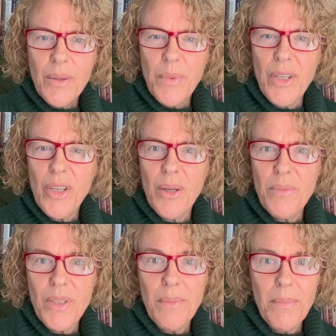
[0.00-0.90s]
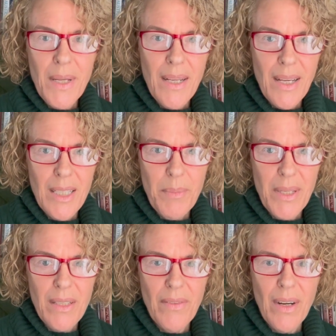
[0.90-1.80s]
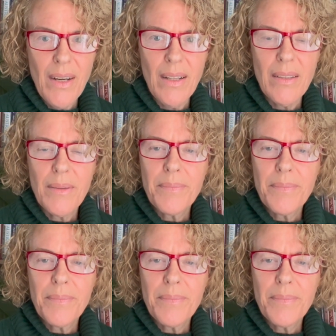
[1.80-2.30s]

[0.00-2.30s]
when it comes to many aspects of our health.